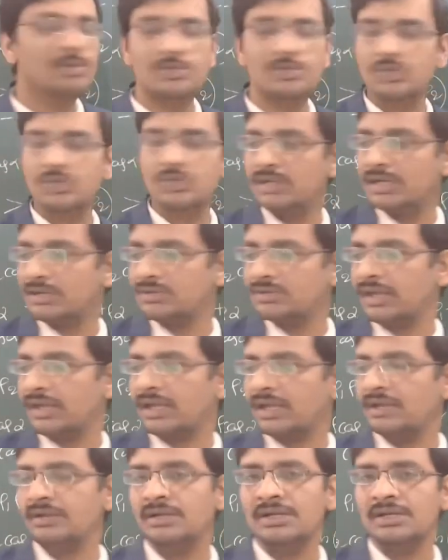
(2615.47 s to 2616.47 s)
so that actually I
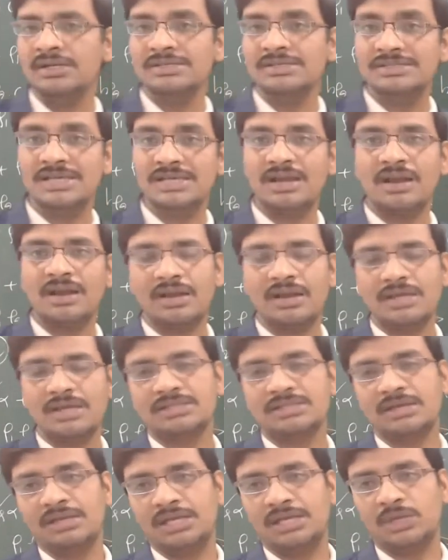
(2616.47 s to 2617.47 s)
can generalize
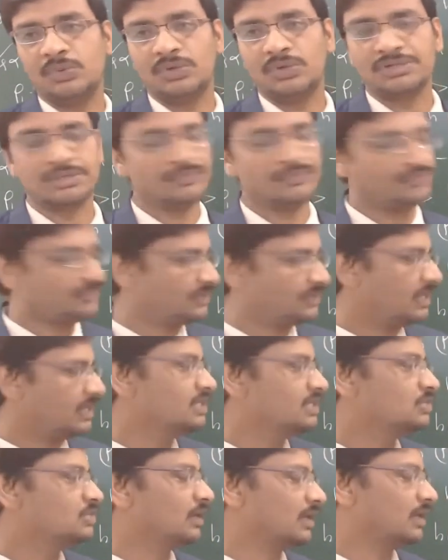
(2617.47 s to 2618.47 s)
the equation. That
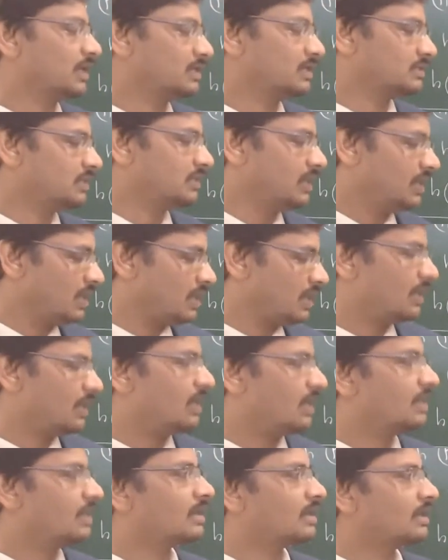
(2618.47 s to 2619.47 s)
is one case. And
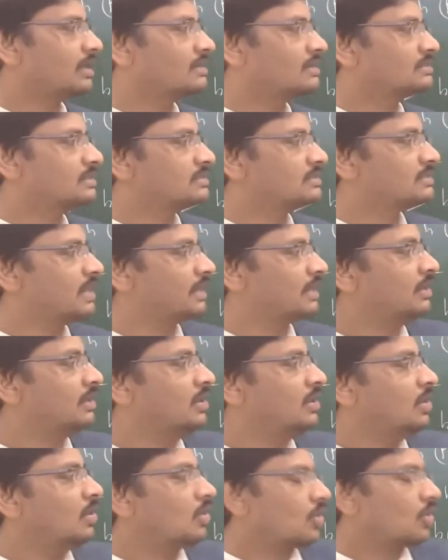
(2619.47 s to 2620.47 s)
another case is like
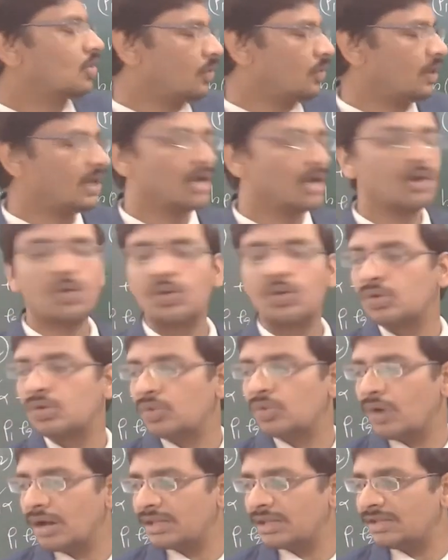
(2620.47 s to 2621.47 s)
rho 1 and rho 2
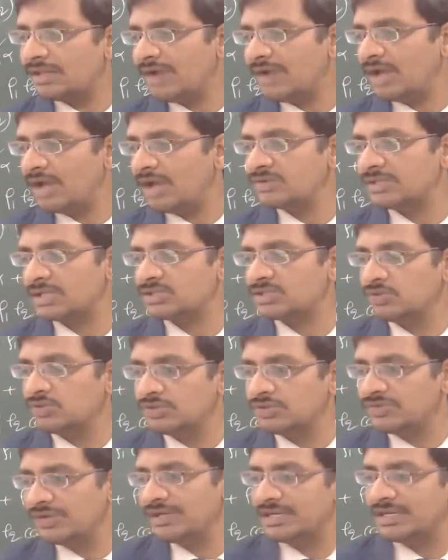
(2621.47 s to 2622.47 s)
are the values actually
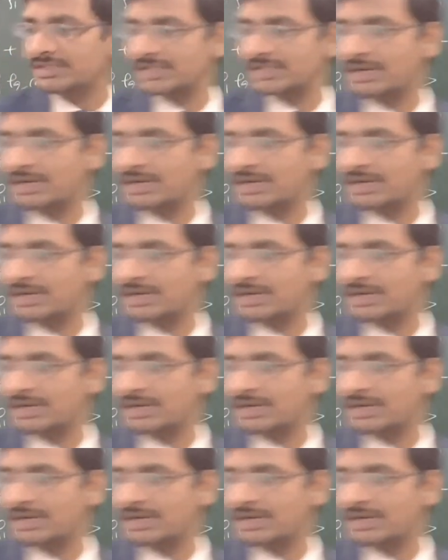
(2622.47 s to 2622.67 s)
which will decide